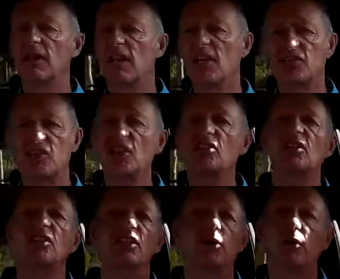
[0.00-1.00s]

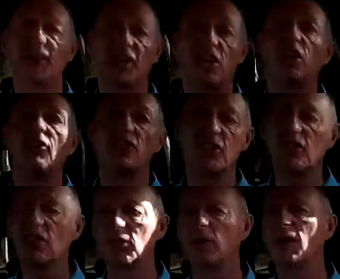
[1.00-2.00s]
assisting you or encouraging
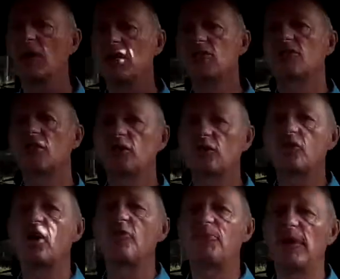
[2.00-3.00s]
you to
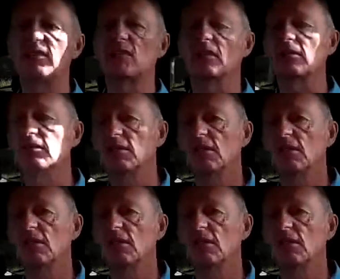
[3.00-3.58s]
drive better.